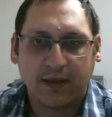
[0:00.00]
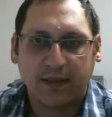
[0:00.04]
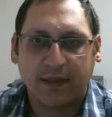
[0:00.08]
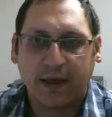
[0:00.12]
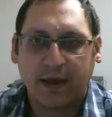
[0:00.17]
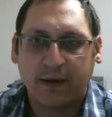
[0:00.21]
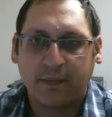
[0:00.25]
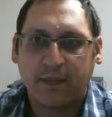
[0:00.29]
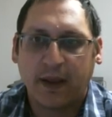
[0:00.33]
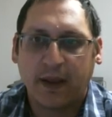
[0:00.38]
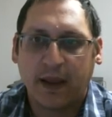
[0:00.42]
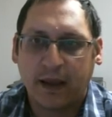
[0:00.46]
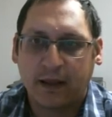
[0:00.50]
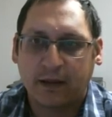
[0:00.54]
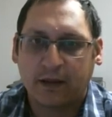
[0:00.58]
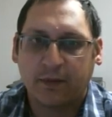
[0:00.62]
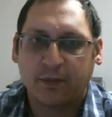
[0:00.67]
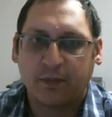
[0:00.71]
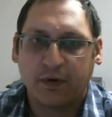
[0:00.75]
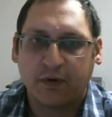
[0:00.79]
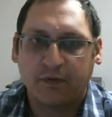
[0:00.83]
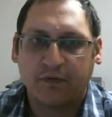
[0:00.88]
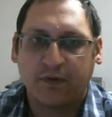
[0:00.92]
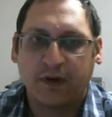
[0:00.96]
them and to
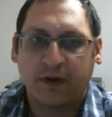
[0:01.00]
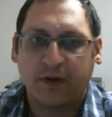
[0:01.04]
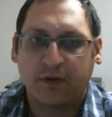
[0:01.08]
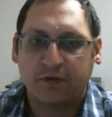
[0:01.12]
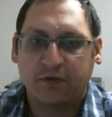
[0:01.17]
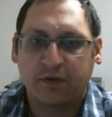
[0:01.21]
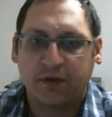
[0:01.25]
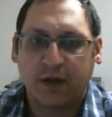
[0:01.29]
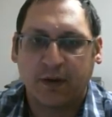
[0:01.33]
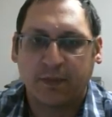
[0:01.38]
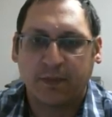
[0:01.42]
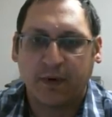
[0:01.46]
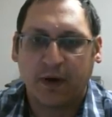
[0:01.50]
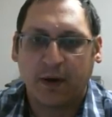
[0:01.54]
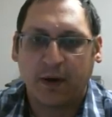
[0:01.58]
put videos up